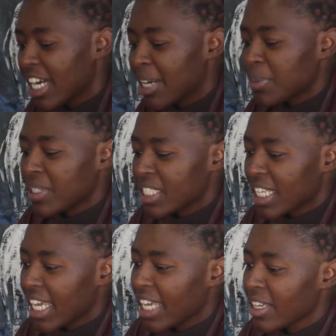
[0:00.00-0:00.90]
I would
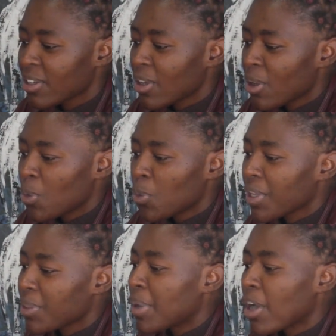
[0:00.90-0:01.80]
say,
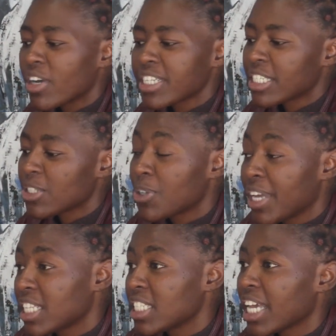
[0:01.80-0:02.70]
with my content
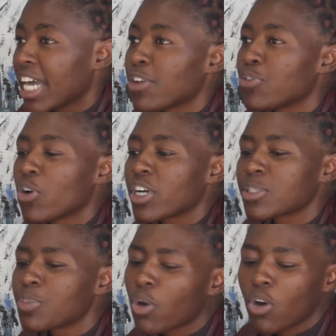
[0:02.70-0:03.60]
creating, I
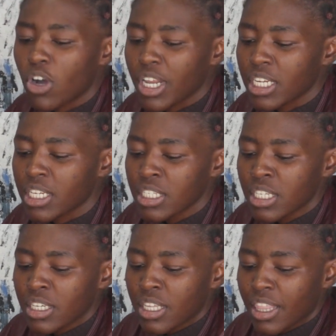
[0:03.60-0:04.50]
focus more on
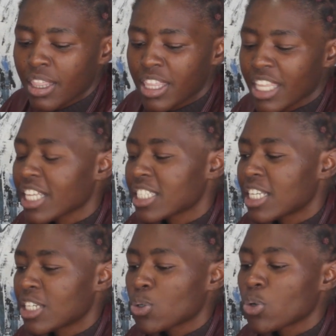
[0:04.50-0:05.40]
the things
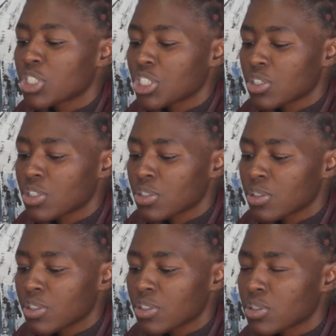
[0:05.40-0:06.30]
that social
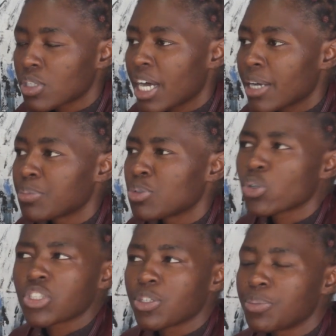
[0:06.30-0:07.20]

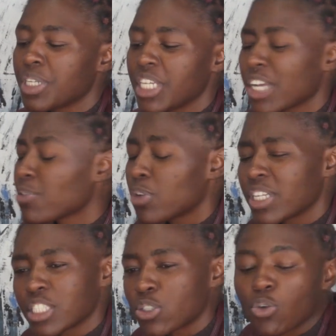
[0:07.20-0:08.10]
media
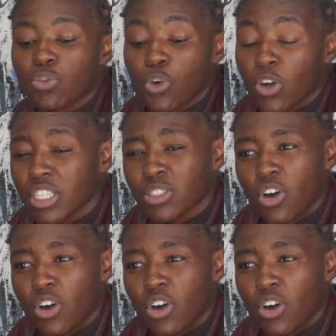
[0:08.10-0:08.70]
influencers don't focus